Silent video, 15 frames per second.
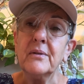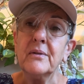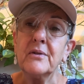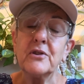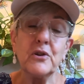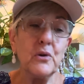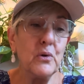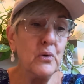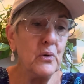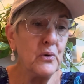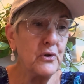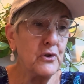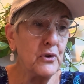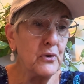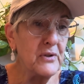
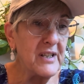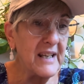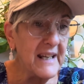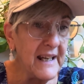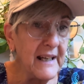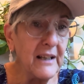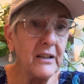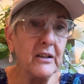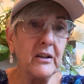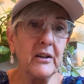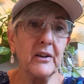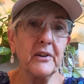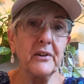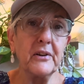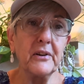To
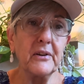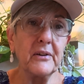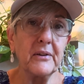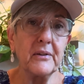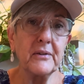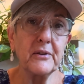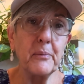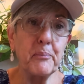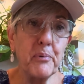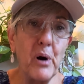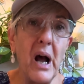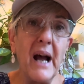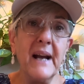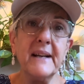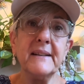kill the
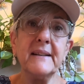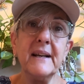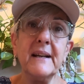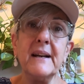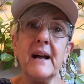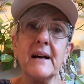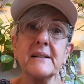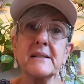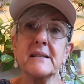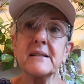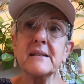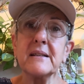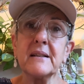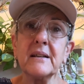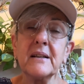pride in
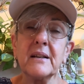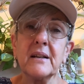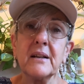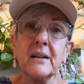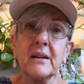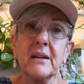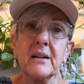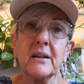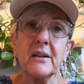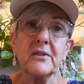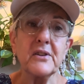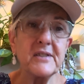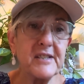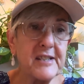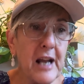us,
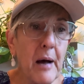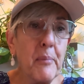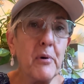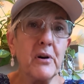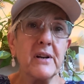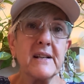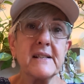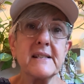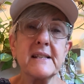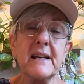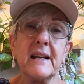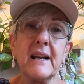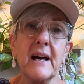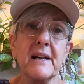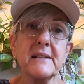the stubbornness
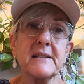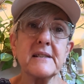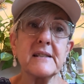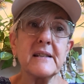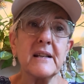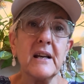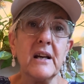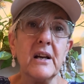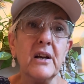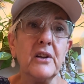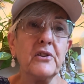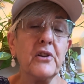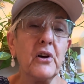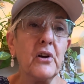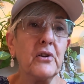in us,
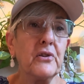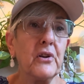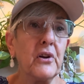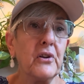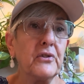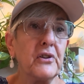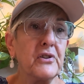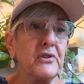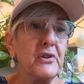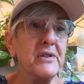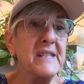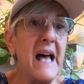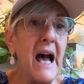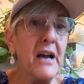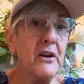the
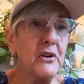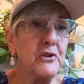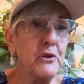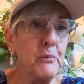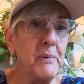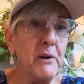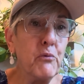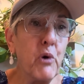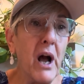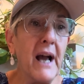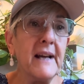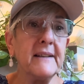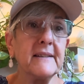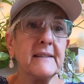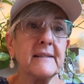desire to be
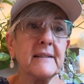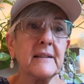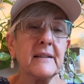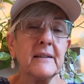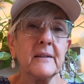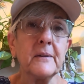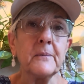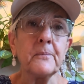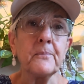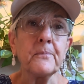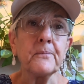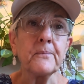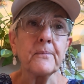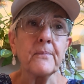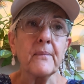right
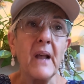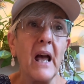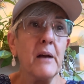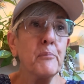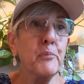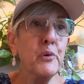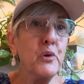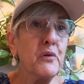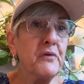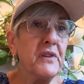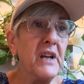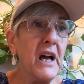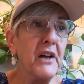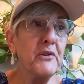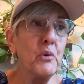and prove
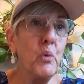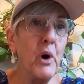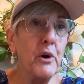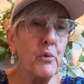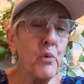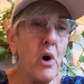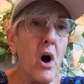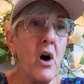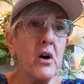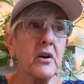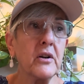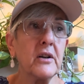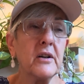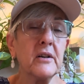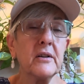the other one
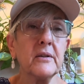wrong.